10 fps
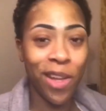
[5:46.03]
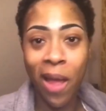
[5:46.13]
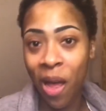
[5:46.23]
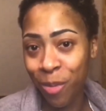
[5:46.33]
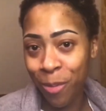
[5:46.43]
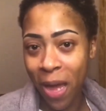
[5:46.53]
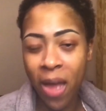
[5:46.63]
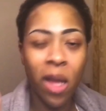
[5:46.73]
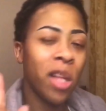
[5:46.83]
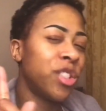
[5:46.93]
I'll be
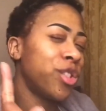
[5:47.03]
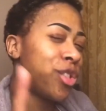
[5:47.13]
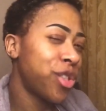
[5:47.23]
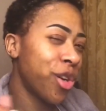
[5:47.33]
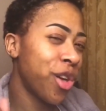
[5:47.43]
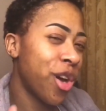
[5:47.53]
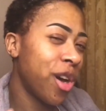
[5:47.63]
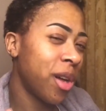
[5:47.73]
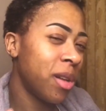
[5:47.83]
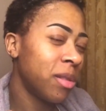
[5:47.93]
back to show
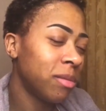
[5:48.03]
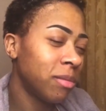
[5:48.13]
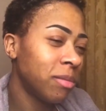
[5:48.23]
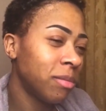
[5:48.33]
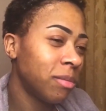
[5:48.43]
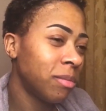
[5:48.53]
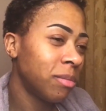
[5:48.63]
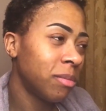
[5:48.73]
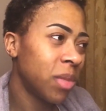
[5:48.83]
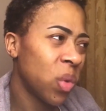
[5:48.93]
y'all
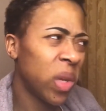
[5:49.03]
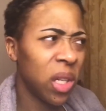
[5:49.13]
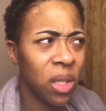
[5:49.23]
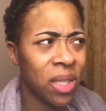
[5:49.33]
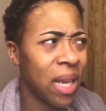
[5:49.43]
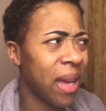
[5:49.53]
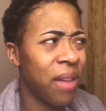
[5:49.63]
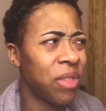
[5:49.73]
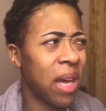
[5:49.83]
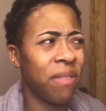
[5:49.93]
what it looks like
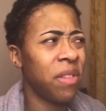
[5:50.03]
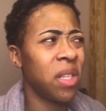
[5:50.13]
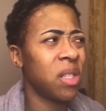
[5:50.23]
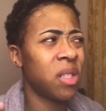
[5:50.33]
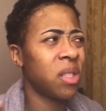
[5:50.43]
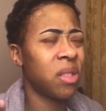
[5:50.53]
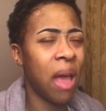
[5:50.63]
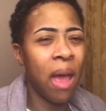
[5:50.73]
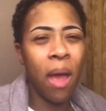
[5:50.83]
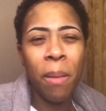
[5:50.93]
after I finish
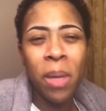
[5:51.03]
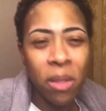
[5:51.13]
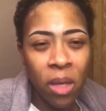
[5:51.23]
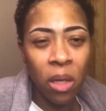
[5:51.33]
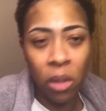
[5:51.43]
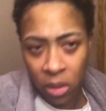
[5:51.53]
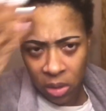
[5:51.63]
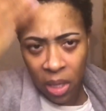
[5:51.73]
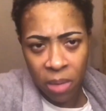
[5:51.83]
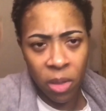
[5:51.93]
that. I mean, it's gonna look the
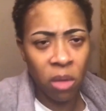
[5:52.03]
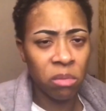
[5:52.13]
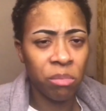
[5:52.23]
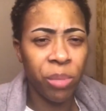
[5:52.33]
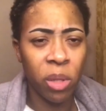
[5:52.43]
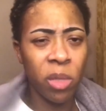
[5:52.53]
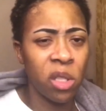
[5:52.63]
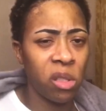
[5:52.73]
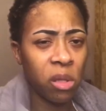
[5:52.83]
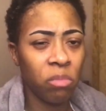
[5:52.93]
same though, pretty
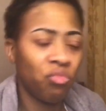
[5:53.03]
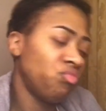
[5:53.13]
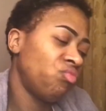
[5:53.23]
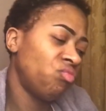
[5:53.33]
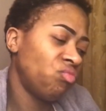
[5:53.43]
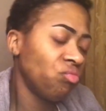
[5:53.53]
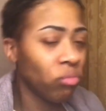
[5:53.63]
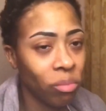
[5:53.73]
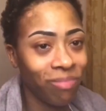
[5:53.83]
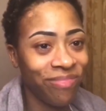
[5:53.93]
much.
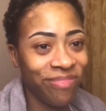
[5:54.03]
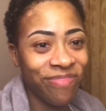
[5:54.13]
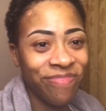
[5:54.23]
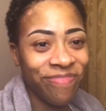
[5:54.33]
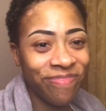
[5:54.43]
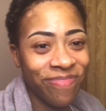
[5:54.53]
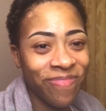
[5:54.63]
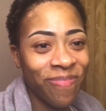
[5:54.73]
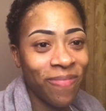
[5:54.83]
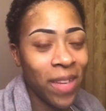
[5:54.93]

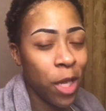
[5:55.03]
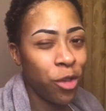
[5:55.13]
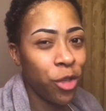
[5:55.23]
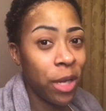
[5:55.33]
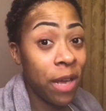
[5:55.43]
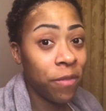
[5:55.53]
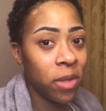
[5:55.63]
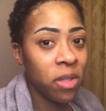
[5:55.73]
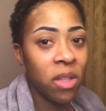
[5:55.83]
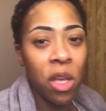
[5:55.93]
Guess you'll have
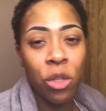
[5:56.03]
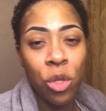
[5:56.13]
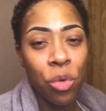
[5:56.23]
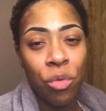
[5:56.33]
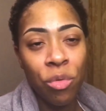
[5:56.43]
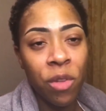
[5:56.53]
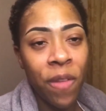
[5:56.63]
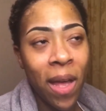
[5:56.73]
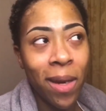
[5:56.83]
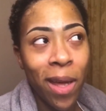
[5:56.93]
to stay tuned to
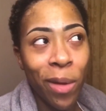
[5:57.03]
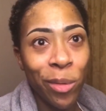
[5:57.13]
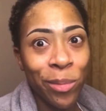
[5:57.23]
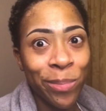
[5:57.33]
find out.